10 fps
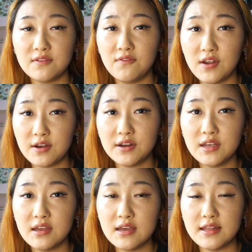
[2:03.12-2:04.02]

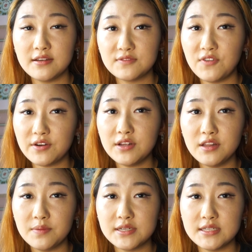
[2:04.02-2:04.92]
very
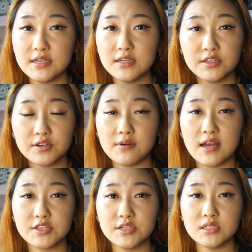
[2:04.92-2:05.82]
limited
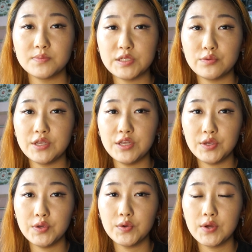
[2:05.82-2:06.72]
interactions between
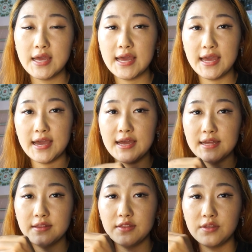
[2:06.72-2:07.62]
you
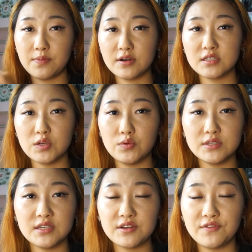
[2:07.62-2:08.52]
and the person
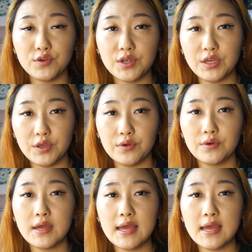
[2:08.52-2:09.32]
who's interviewing you.